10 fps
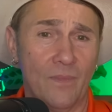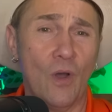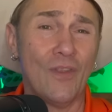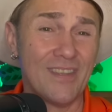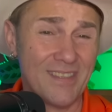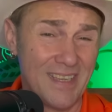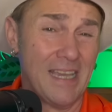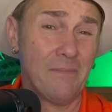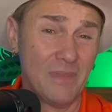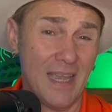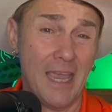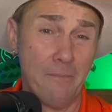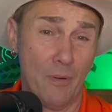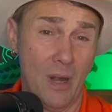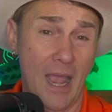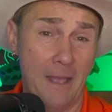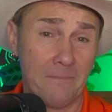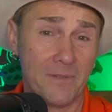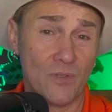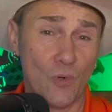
on the same day, perhaps,